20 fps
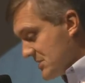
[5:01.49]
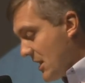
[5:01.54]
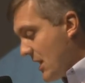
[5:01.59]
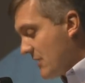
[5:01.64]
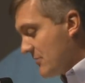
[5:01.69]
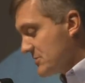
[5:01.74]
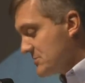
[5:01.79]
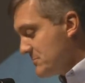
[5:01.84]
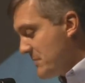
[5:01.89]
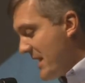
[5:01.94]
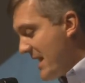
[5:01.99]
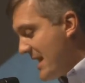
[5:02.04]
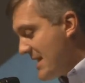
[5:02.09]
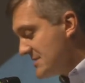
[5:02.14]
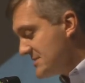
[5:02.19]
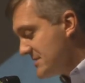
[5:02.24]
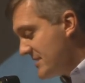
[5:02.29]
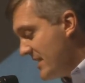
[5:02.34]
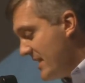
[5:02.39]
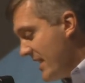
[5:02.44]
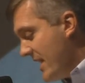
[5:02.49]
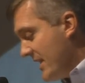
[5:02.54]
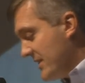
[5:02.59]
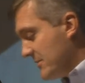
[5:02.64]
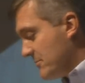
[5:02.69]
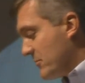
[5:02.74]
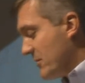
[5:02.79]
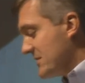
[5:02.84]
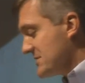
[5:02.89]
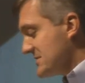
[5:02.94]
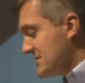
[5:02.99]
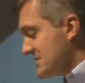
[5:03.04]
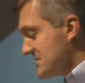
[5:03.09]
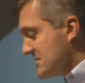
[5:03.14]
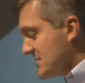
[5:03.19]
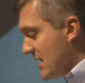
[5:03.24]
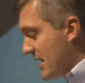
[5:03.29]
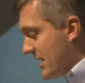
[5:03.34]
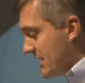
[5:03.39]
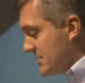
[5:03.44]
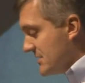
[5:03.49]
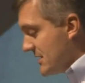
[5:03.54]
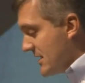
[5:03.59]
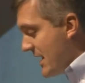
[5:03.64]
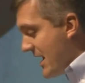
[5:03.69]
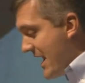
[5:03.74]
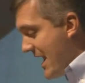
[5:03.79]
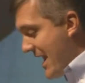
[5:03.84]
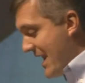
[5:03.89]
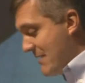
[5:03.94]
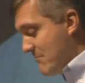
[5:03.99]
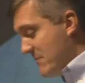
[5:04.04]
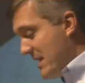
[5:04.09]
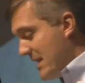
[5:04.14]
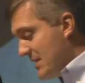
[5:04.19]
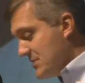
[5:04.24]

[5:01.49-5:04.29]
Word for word: Congress passed and the President signed a